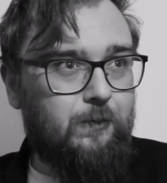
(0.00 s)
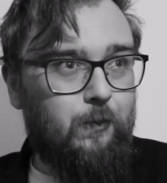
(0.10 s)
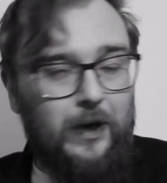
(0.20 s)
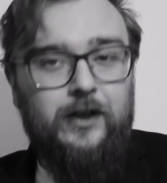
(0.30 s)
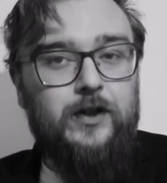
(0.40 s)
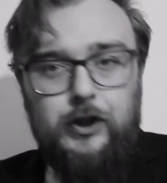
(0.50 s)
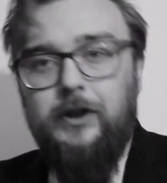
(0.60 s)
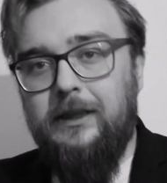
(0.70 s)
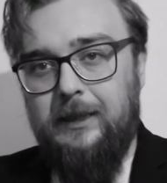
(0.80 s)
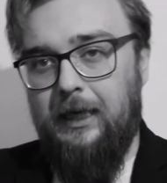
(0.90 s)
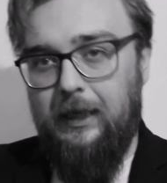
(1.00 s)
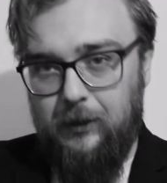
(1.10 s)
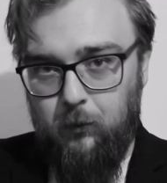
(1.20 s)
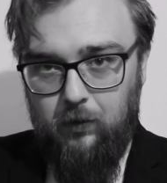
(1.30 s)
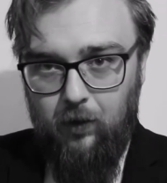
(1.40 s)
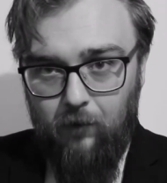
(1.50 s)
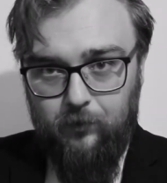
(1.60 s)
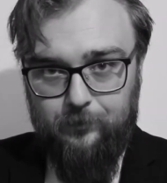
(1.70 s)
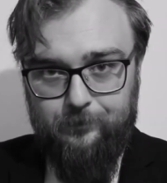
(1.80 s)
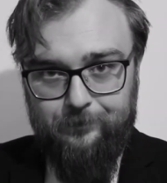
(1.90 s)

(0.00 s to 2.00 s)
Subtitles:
well, you should turn it into a novel.